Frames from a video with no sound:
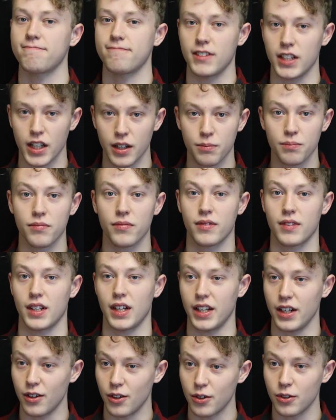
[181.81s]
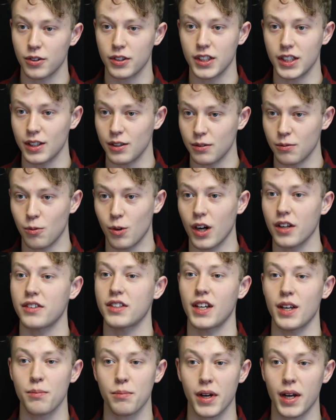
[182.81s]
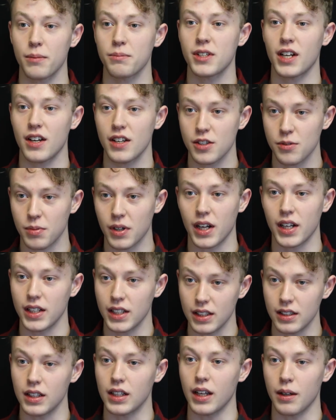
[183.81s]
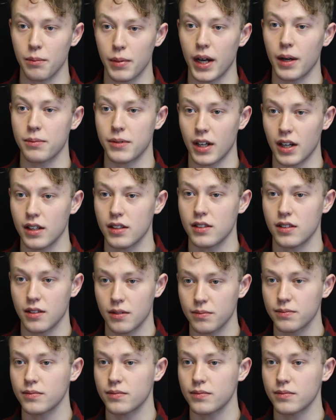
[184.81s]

yep, I don't only want to get baptized, but I need to get baptized.